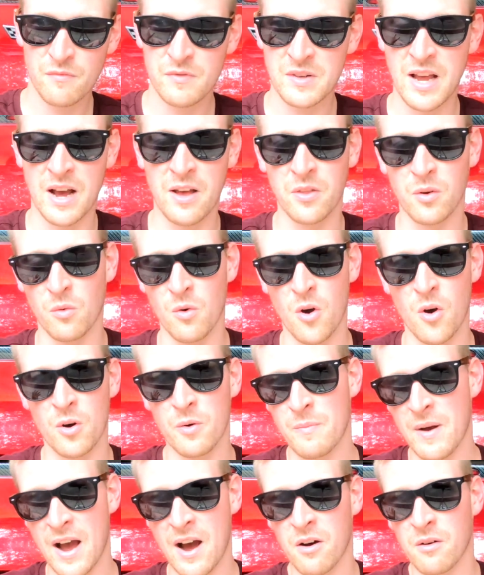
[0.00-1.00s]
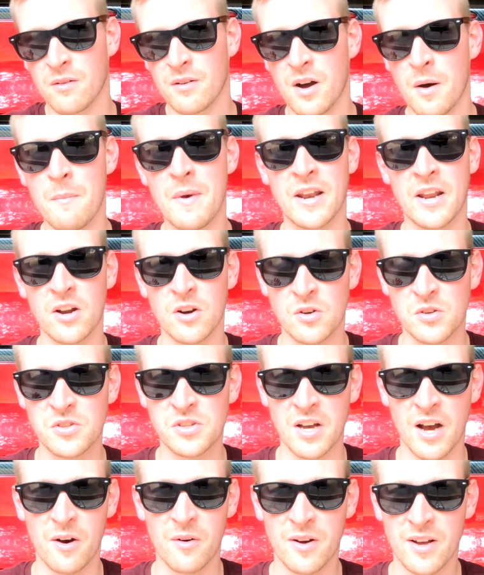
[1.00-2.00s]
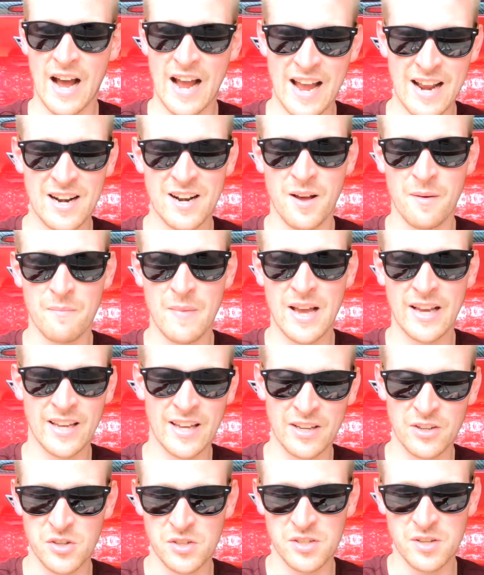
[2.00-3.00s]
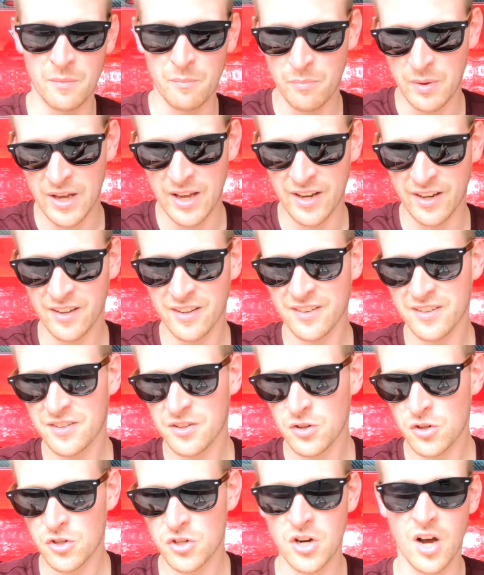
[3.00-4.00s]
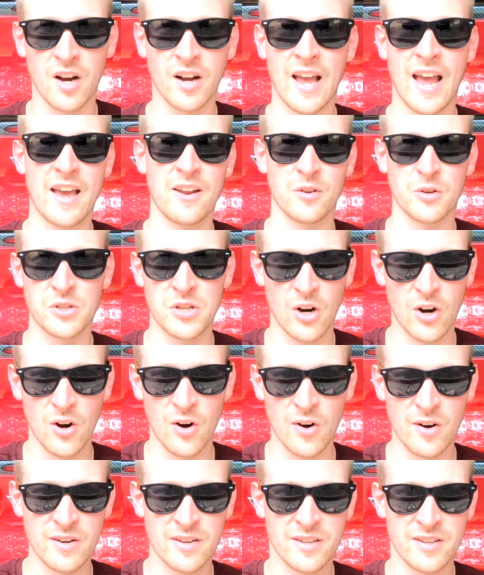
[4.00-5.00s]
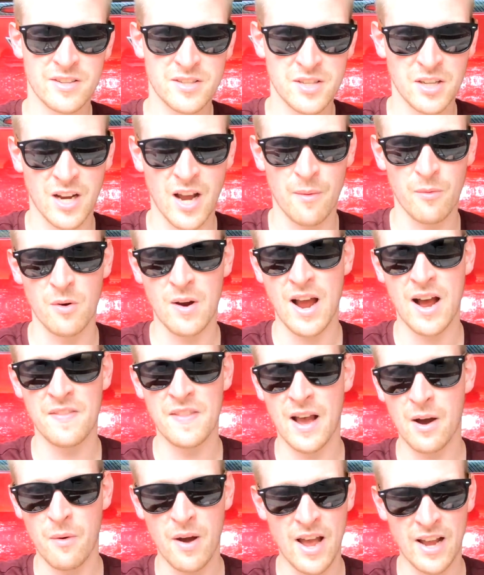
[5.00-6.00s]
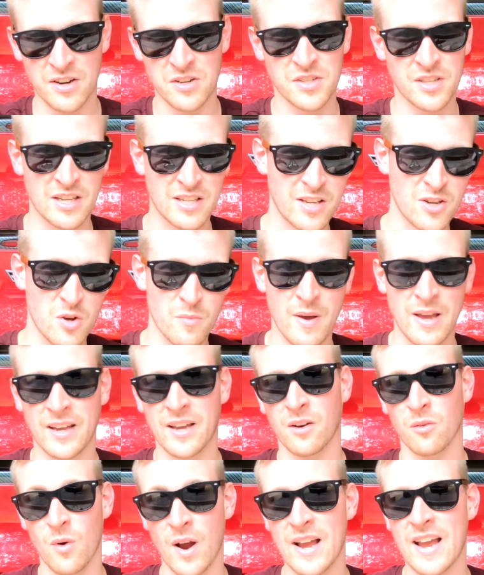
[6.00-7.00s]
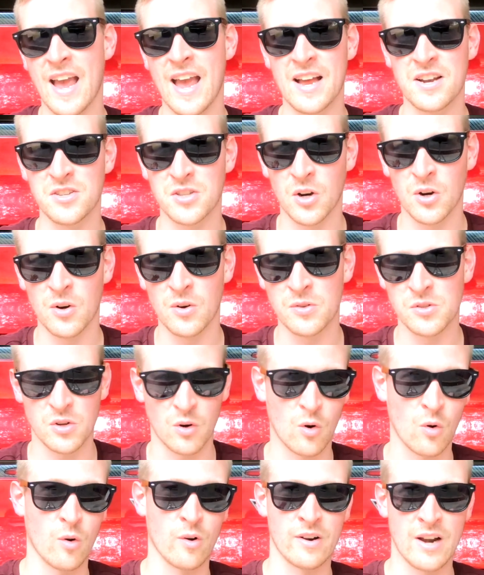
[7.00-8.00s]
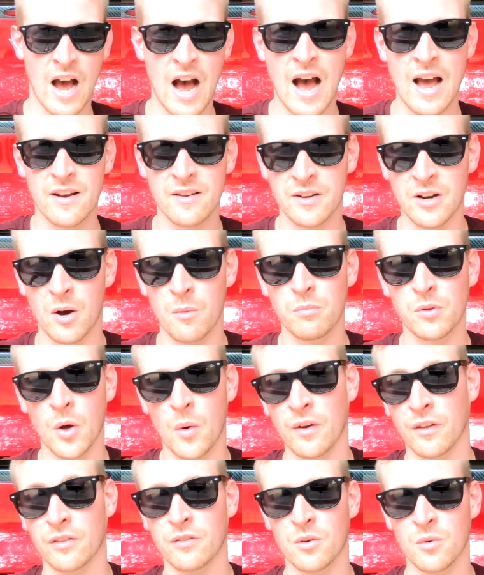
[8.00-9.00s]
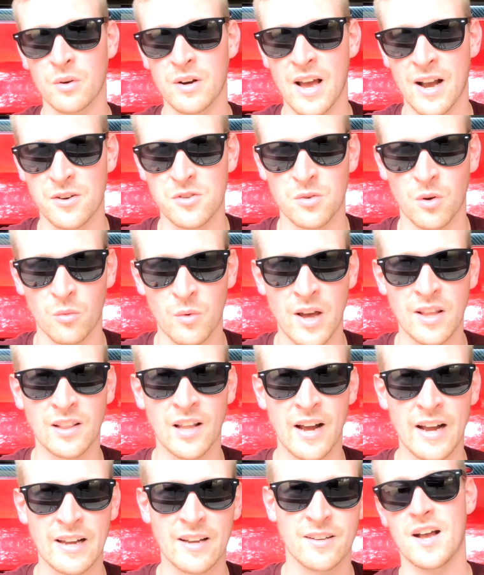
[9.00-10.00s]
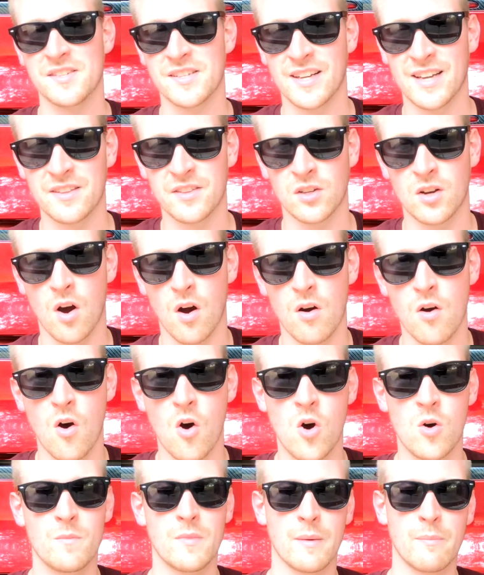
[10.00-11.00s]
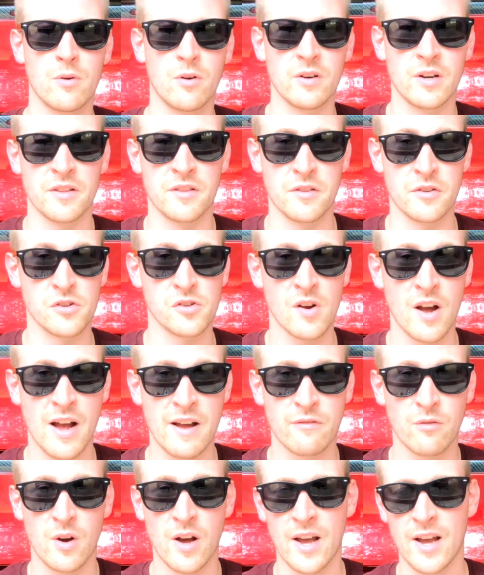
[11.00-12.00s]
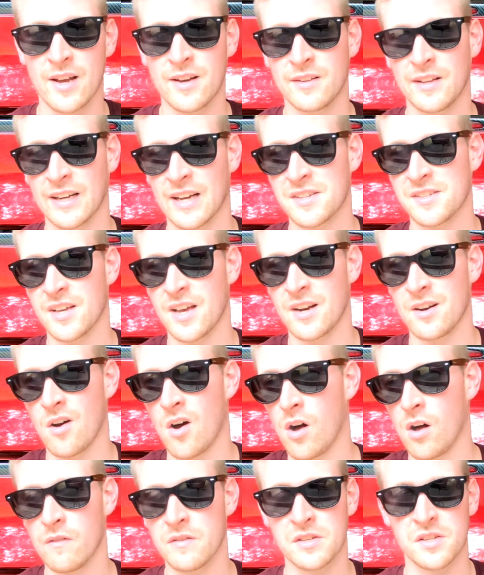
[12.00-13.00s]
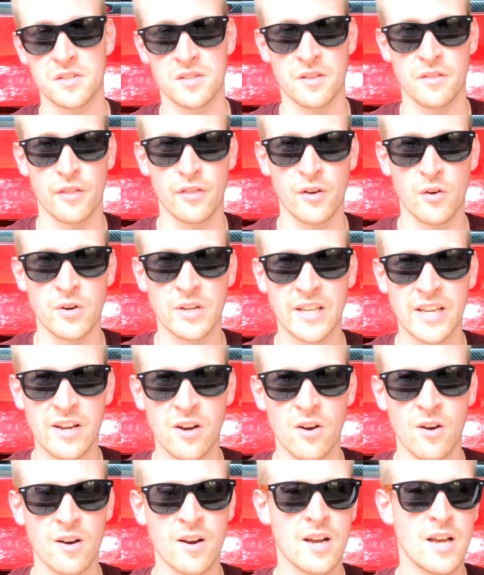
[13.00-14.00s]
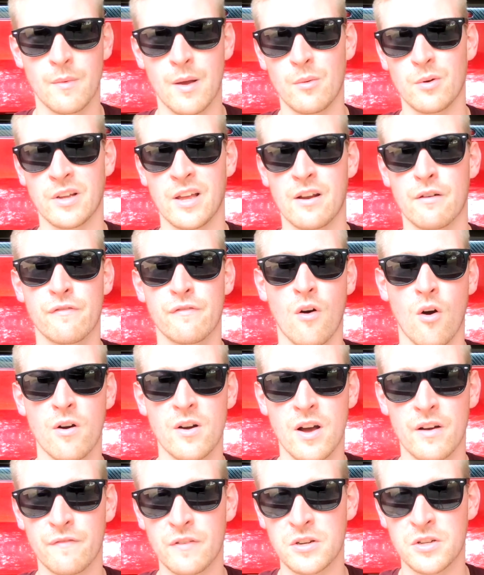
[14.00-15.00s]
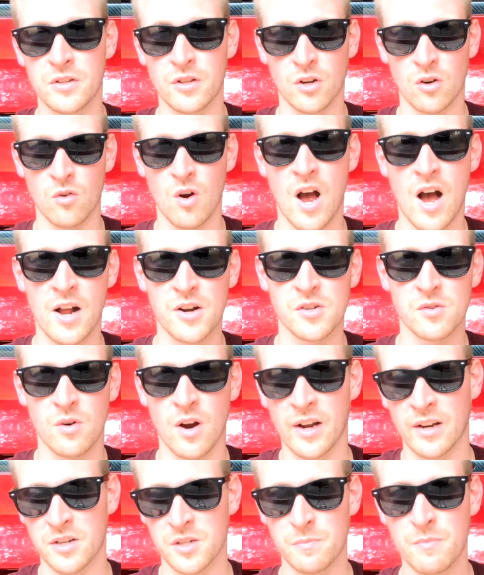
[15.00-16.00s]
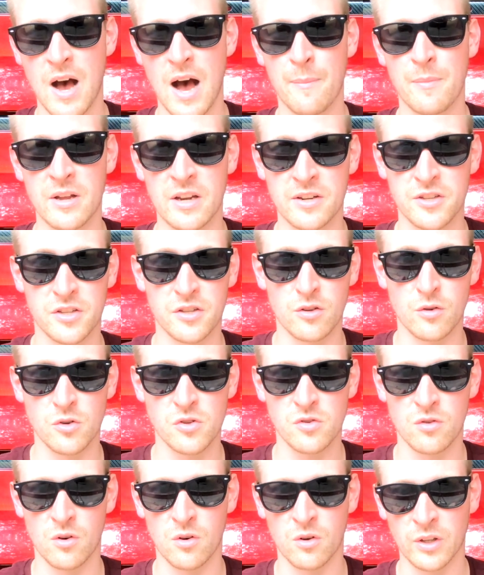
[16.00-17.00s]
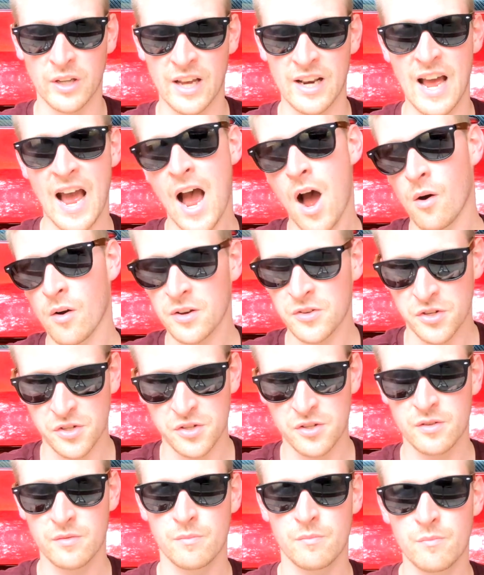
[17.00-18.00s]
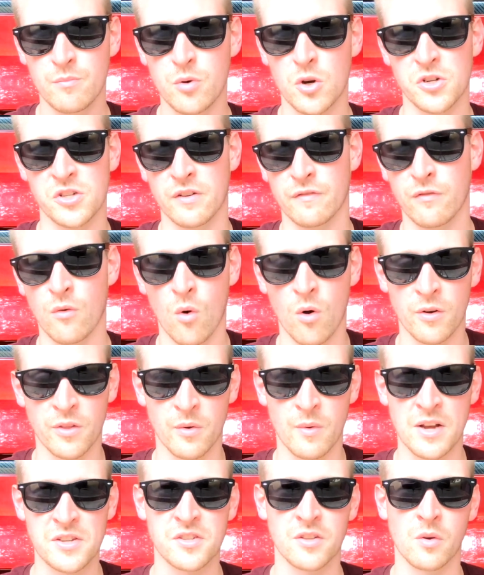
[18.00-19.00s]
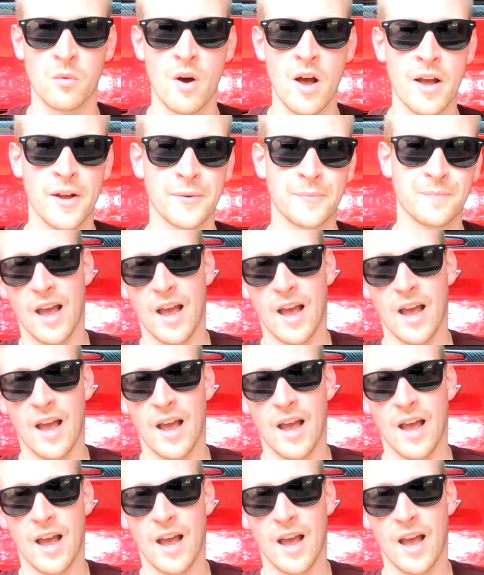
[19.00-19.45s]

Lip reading: down the road about a minute or so. I ended up making just a big jug handle turn to come around. That way I could just continue making right-hand turns or not, you know, blowing through an actual red light. As I get the car home, I pull it into the driveway. Like I said, all this is in 3rd gear. I'm able to far enough into the garage where I can just pop it into neutral, get out, and just push it forward the rest of the way.